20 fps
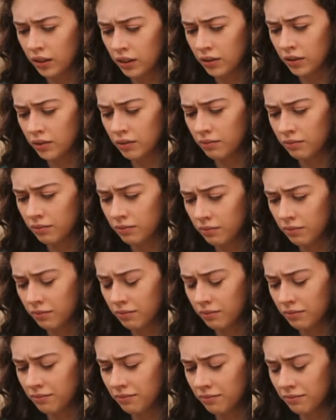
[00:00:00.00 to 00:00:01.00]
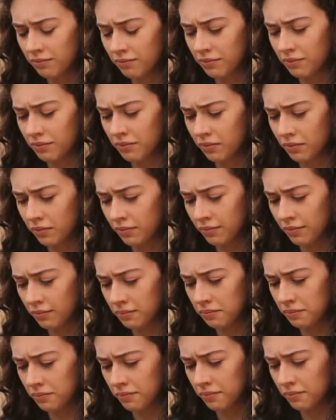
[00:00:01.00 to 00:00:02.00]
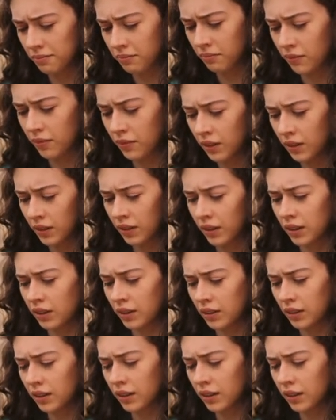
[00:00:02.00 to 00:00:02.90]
No words are spoken by the person on screen.